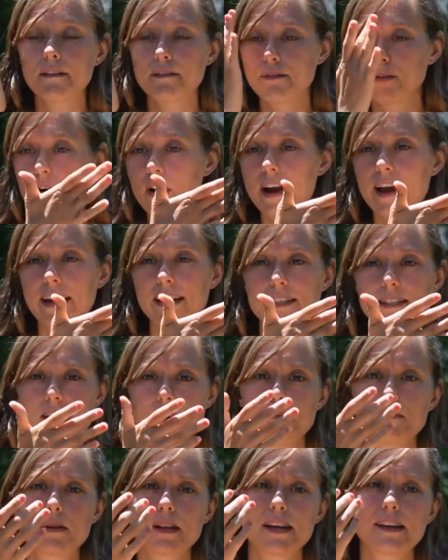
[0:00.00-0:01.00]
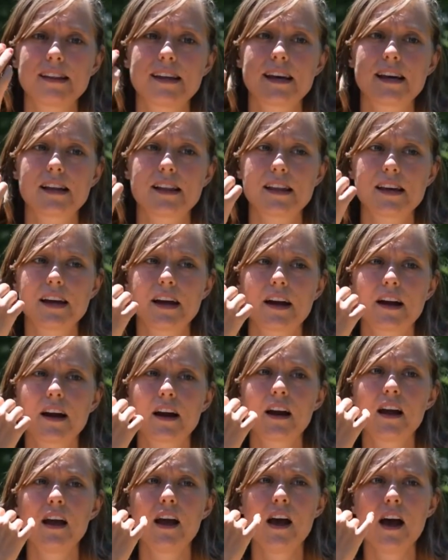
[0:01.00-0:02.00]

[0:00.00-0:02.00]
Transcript: My forehead is completely clear.